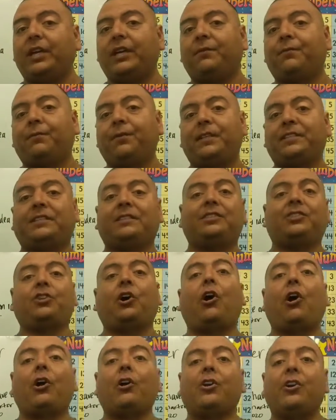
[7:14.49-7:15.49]
if it's
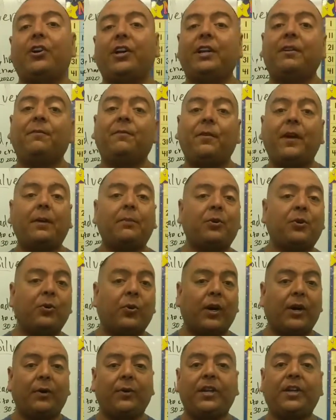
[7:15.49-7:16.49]
chartered in
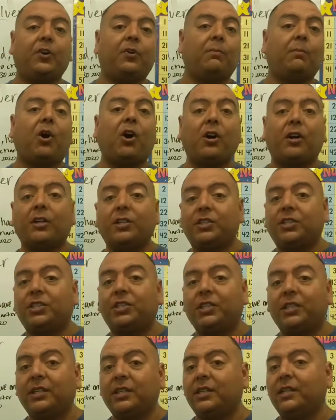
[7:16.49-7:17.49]
February or
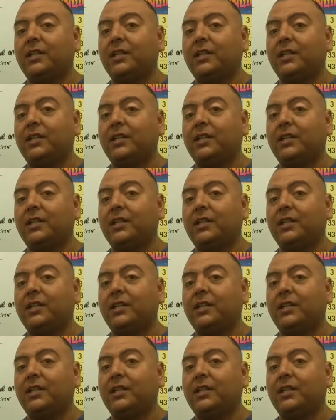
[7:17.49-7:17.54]
March,